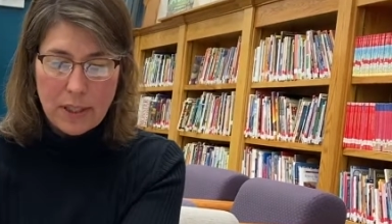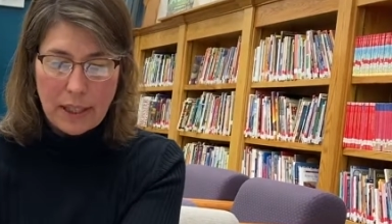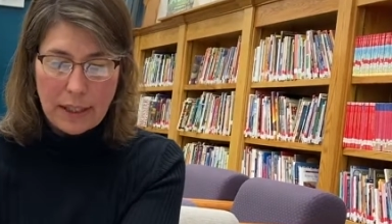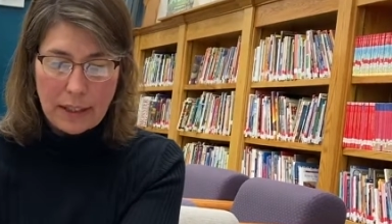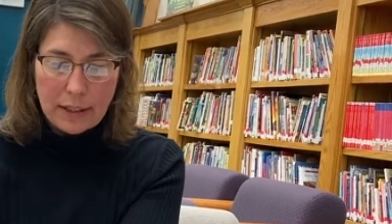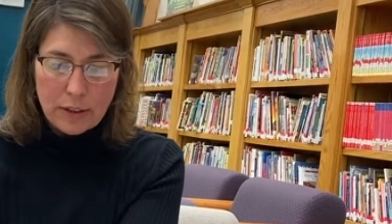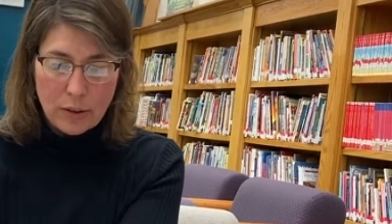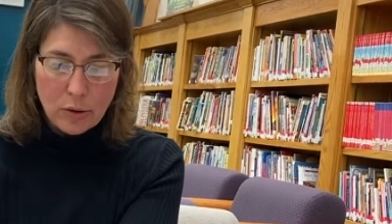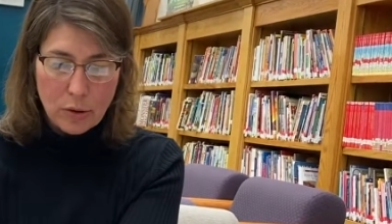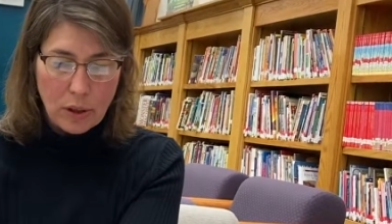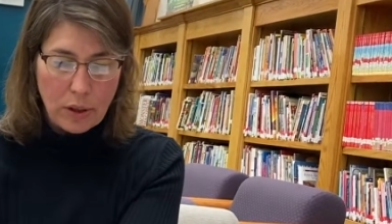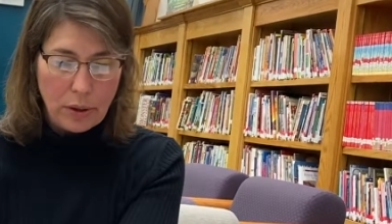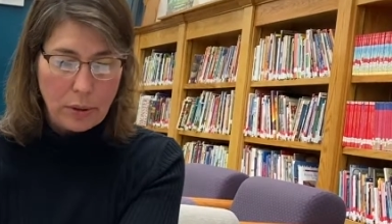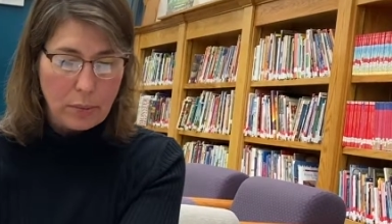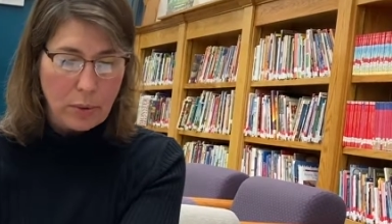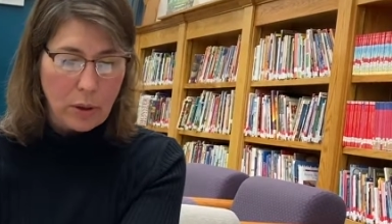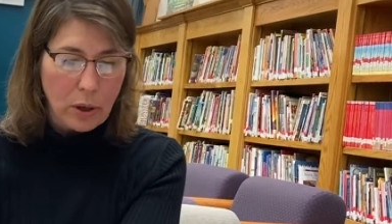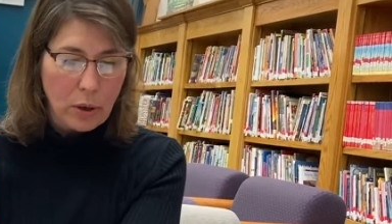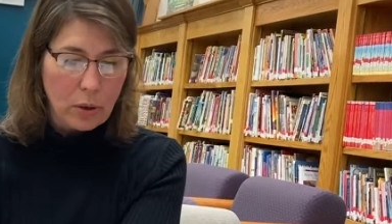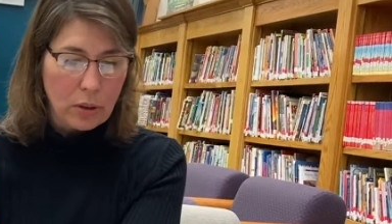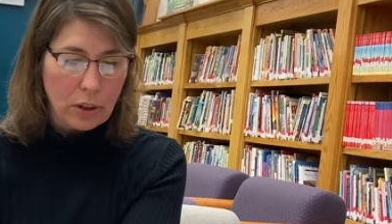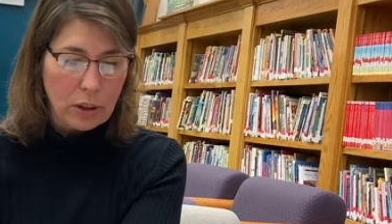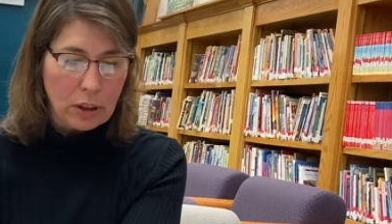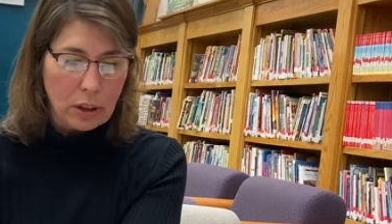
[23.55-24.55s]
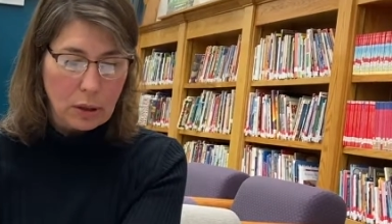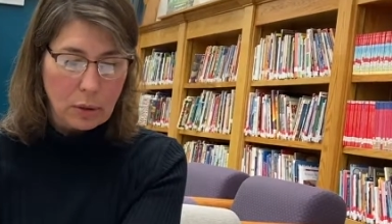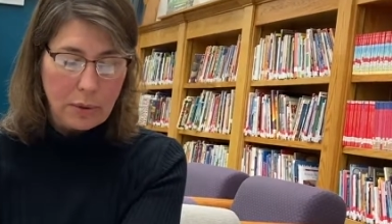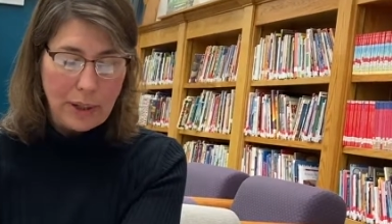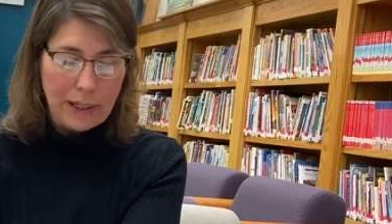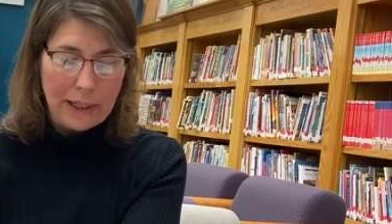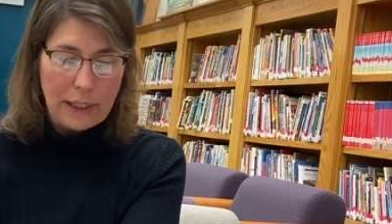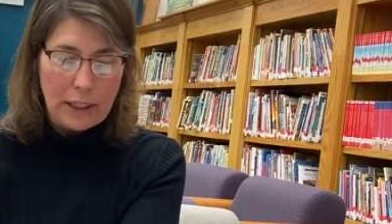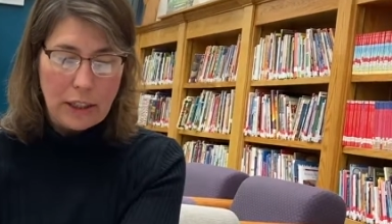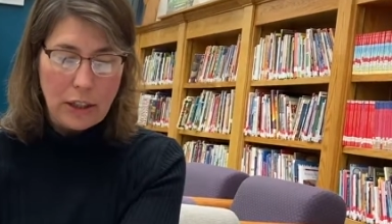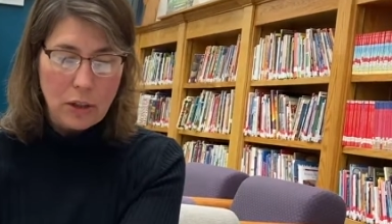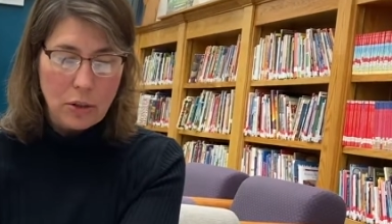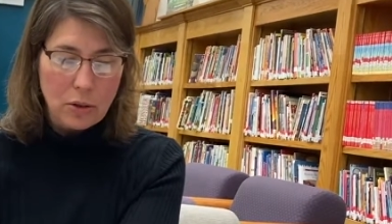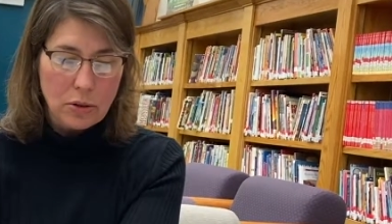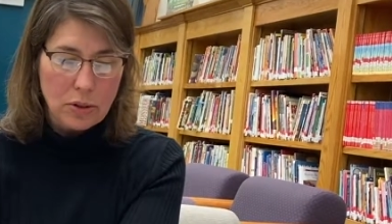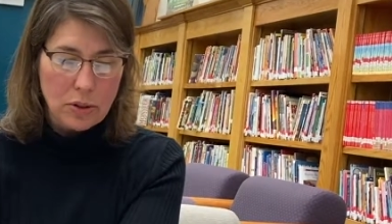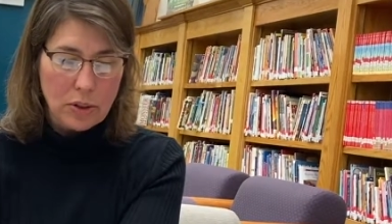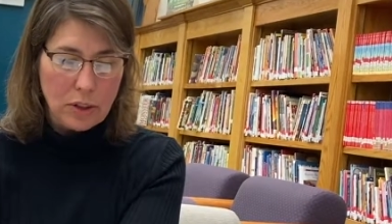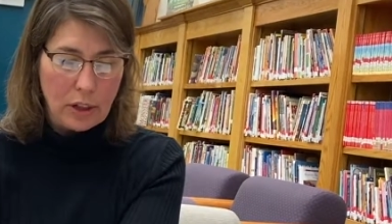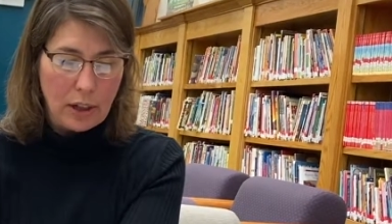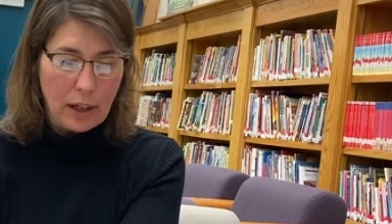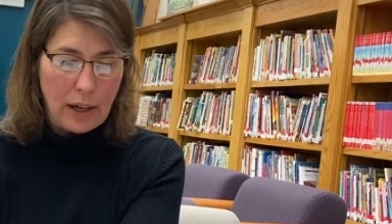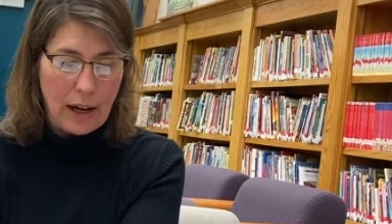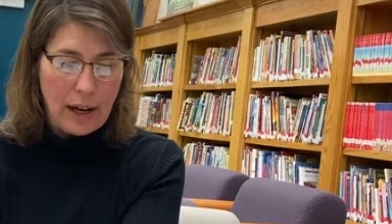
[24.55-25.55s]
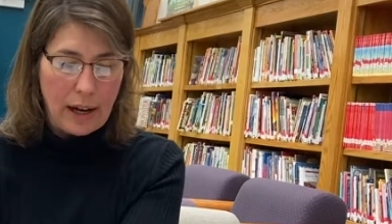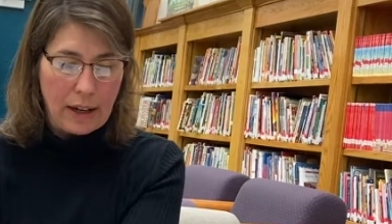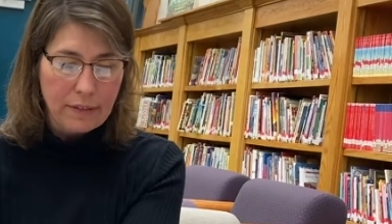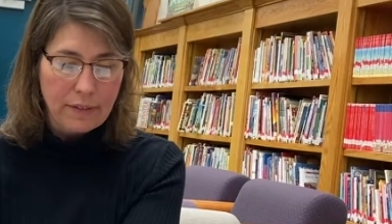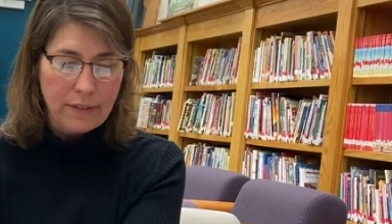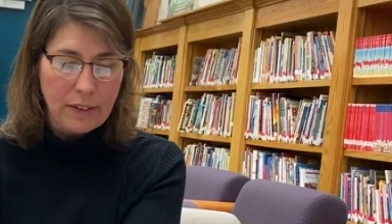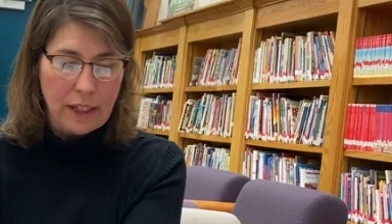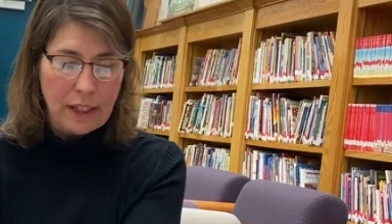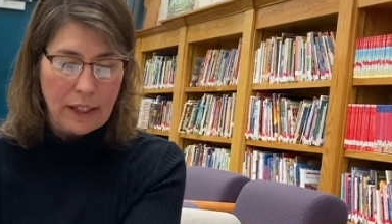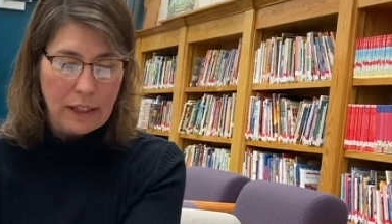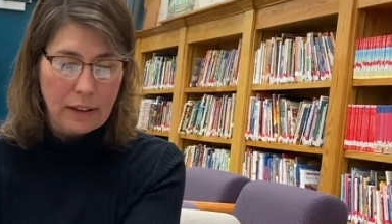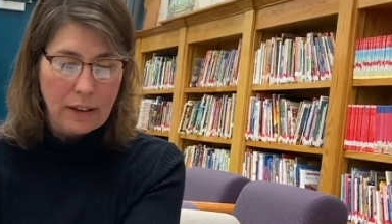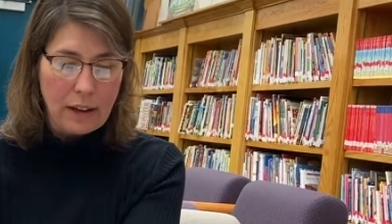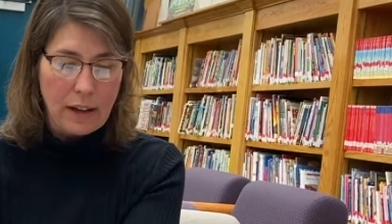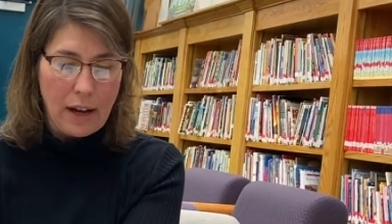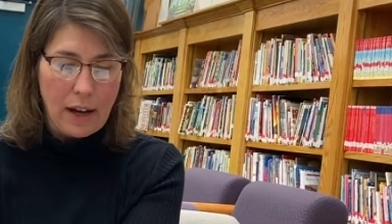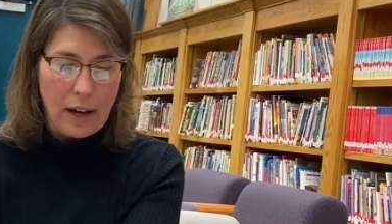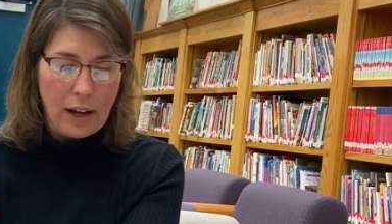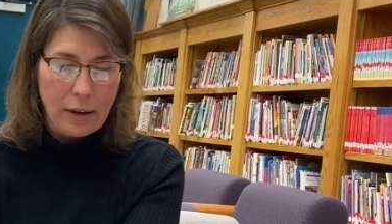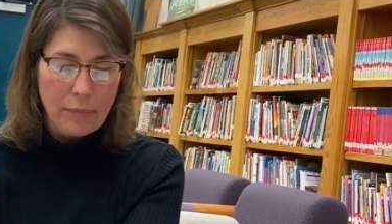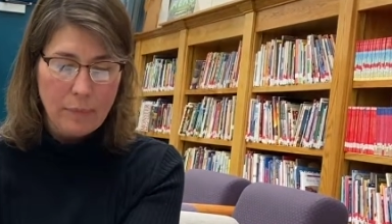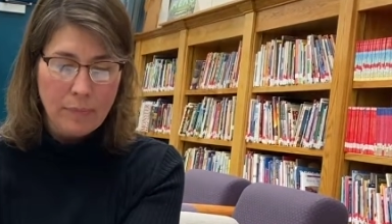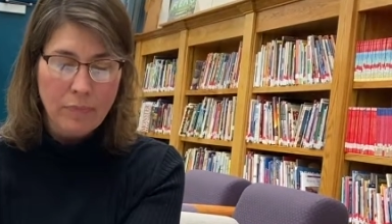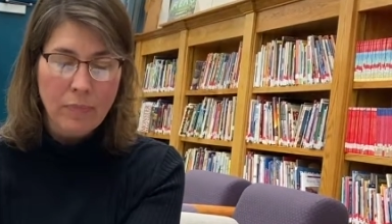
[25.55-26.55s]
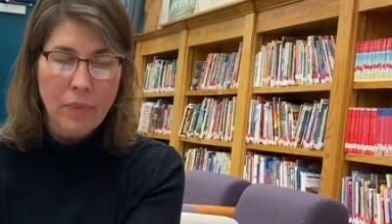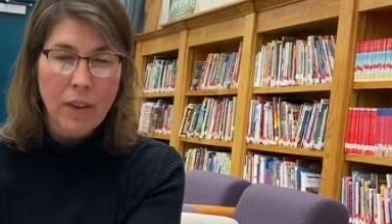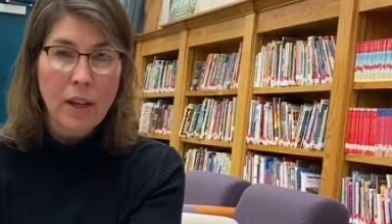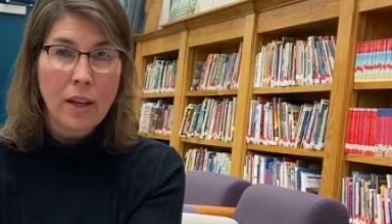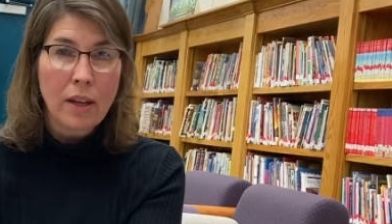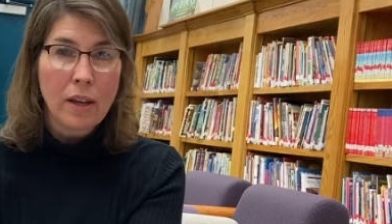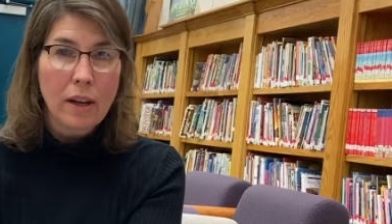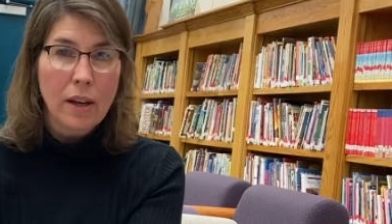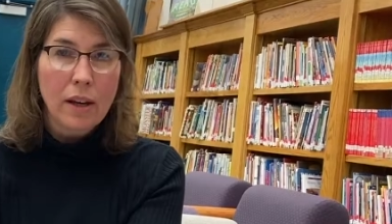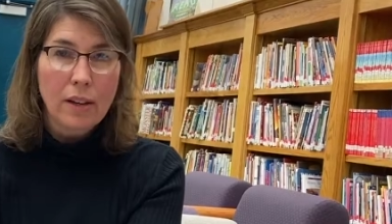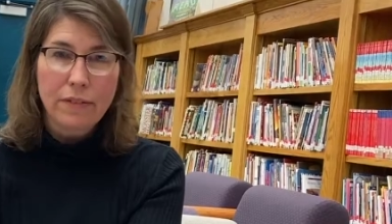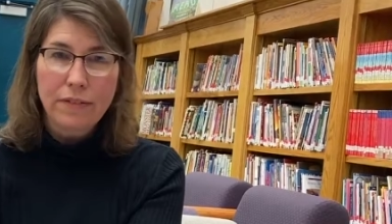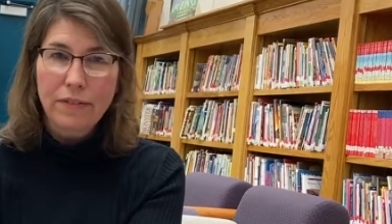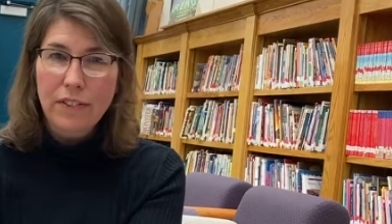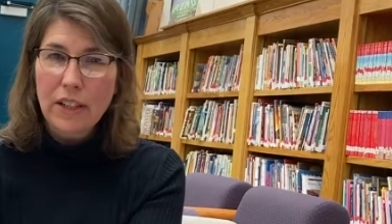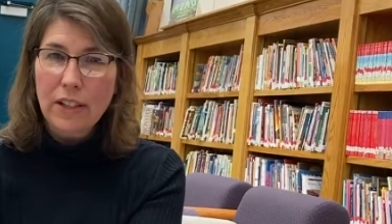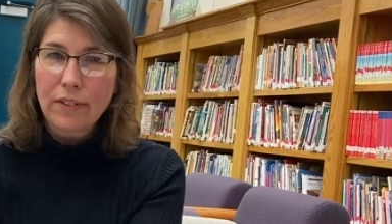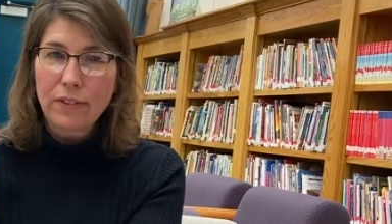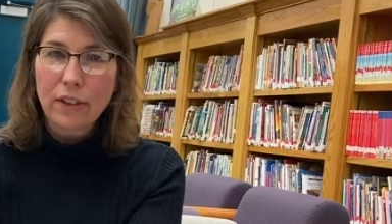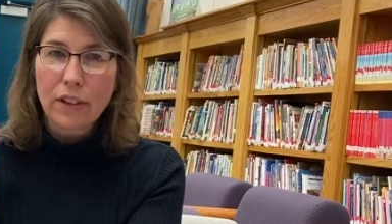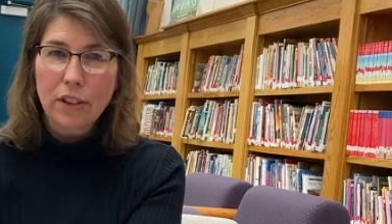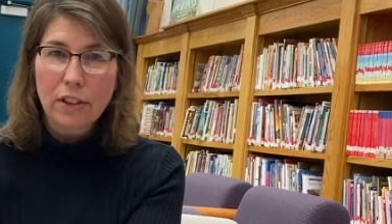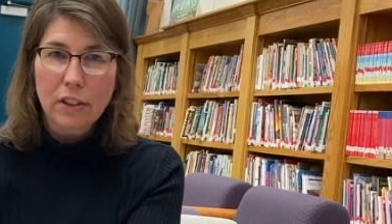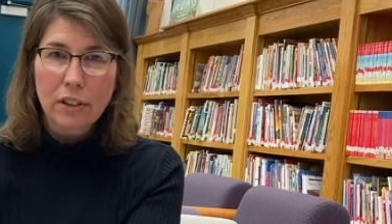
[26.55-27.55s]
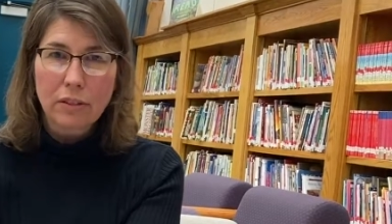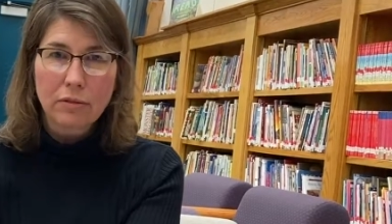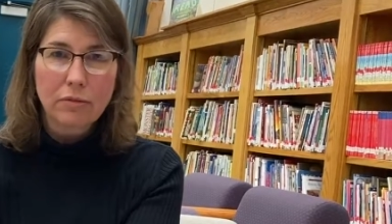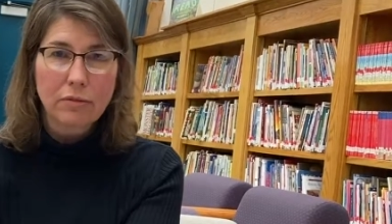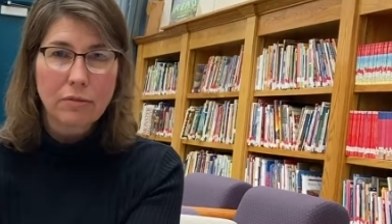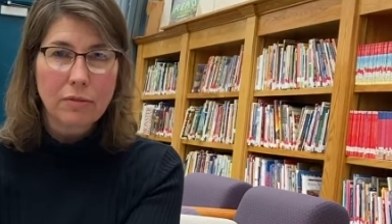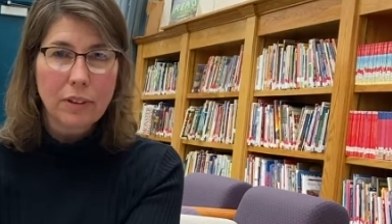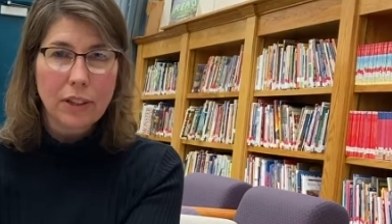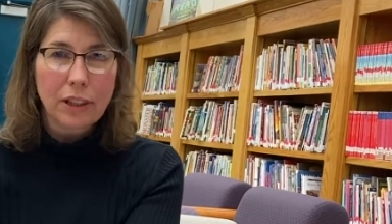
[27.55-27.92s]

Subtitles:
like a sore throat or a runny nose or coughing, a fever,